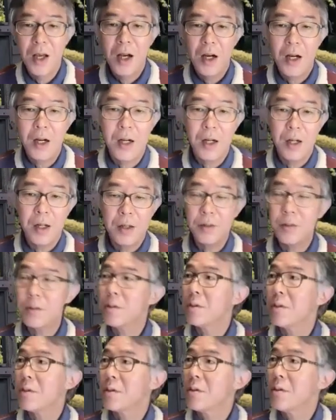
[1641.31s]
I
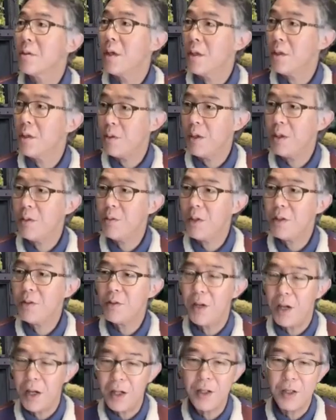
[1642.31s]
want to
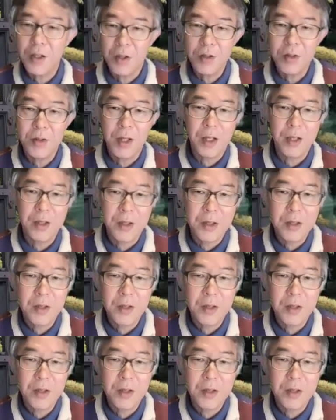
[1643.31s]
argue that